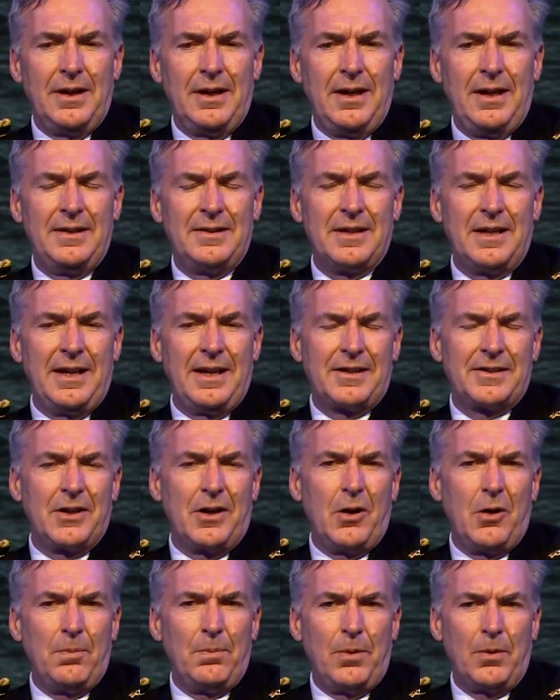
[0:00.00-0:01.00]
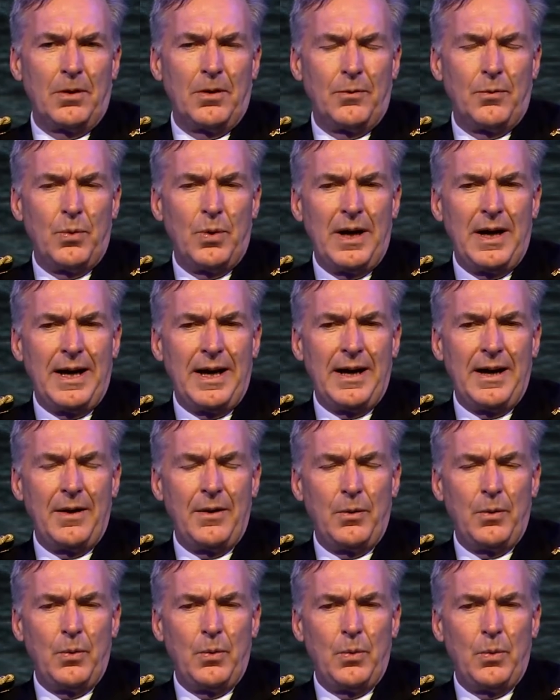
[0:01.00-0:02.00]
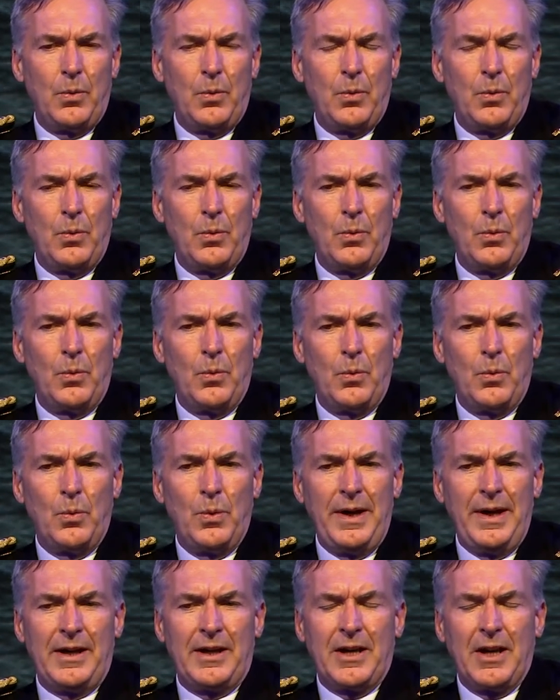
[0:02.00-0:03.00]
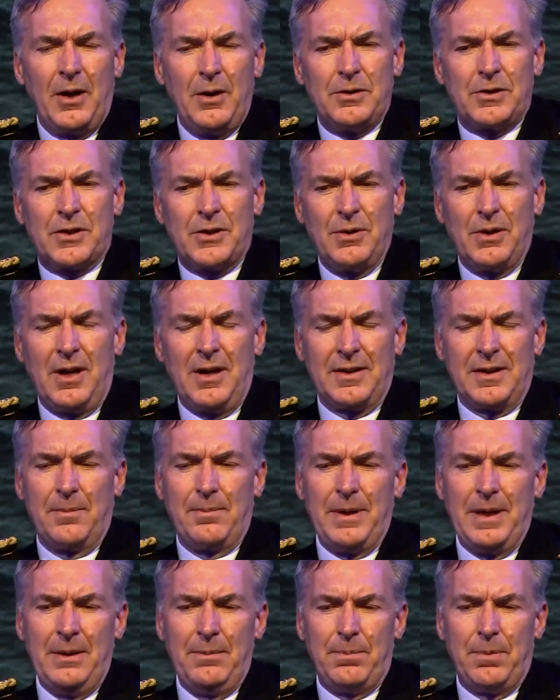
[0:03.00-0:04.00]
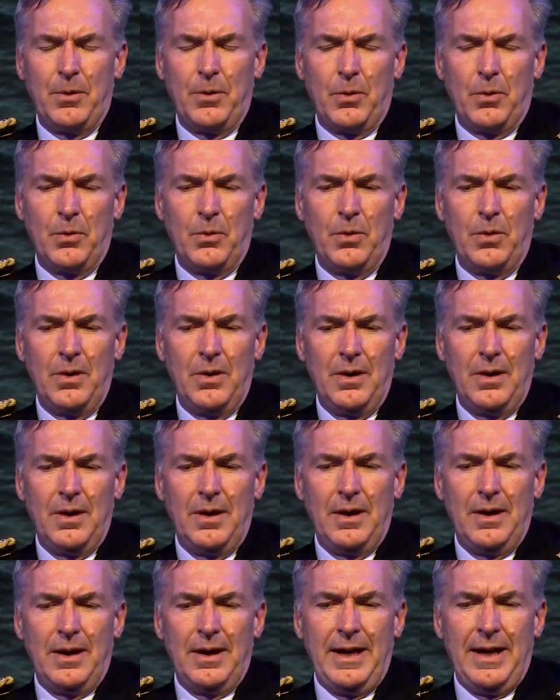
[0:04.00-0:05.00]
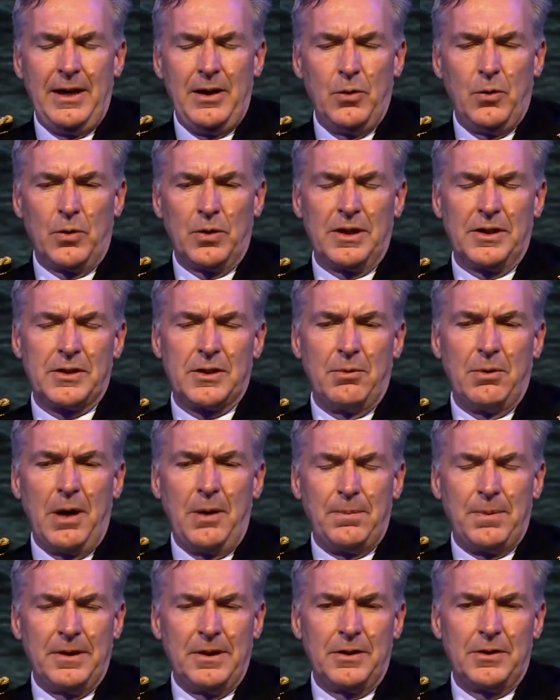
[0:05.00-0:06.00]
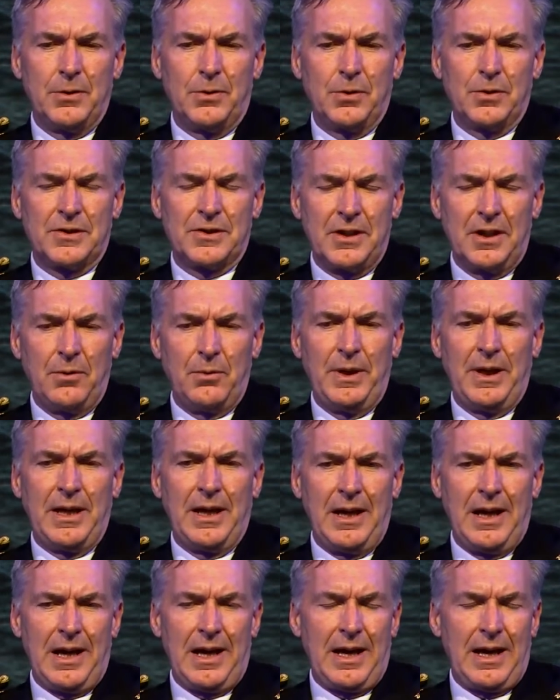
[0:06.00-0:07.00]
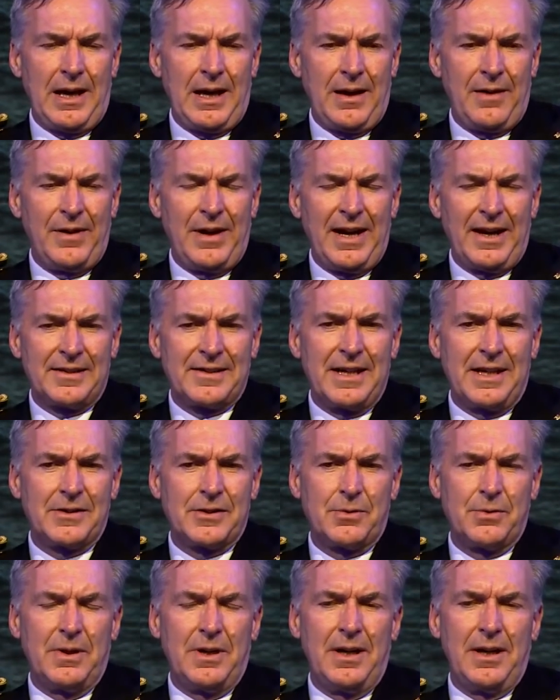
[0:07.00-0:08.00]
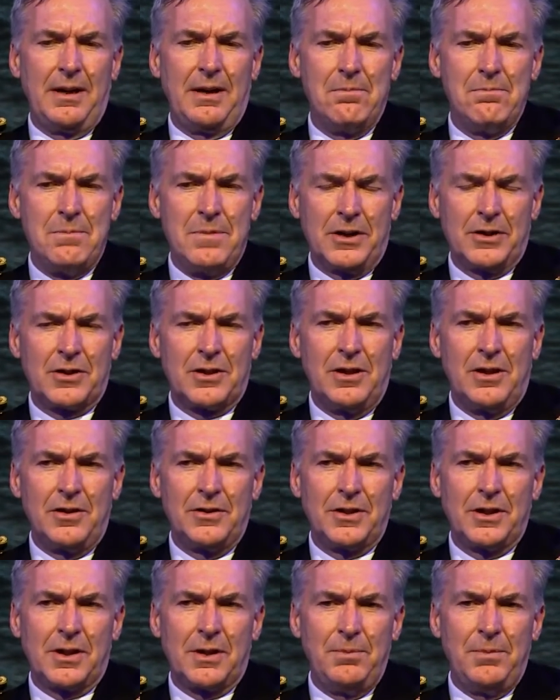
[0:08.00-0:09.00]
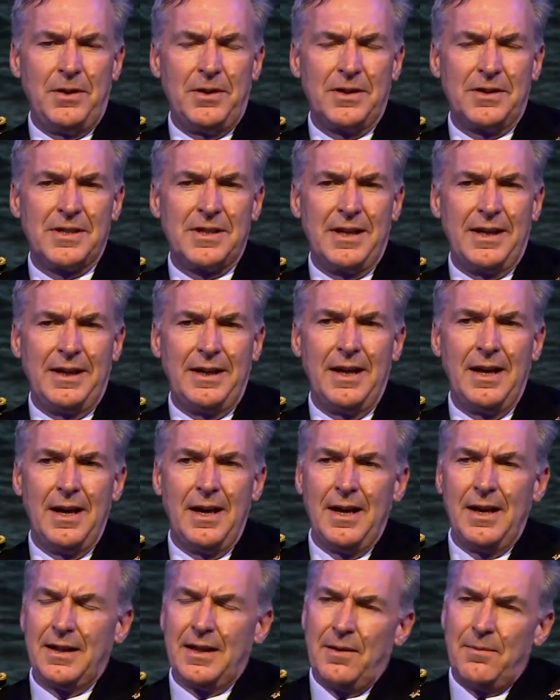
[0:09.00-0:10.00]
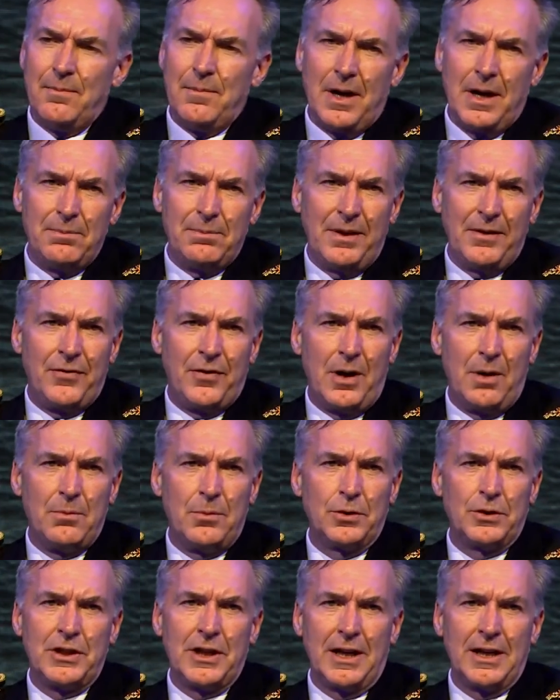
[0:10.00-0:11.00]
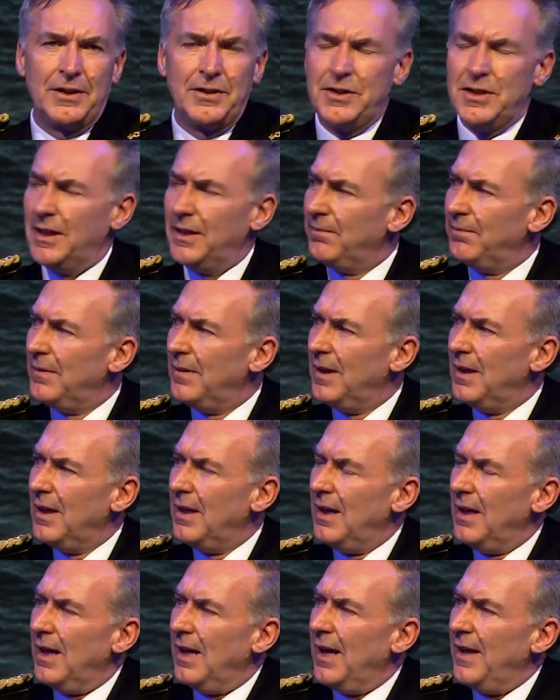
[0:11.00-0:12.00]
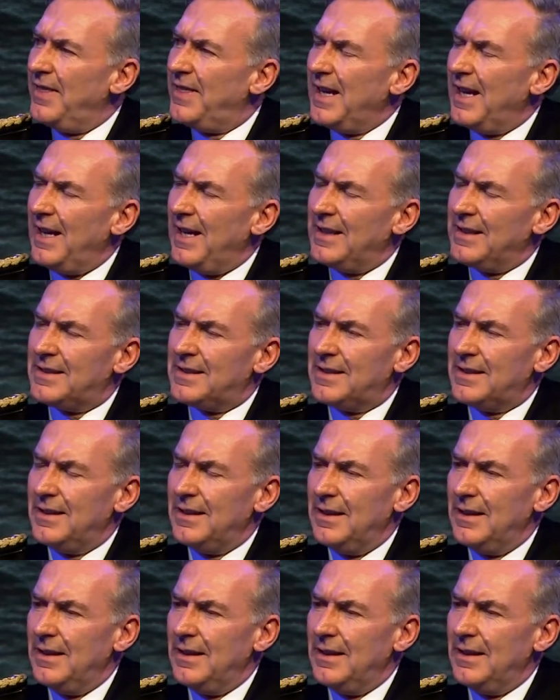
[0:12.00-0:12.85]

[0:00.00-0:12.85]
is an example of where we go to other people in order to open the doors so that we can have access to a much larger community that might be far more challenging. And that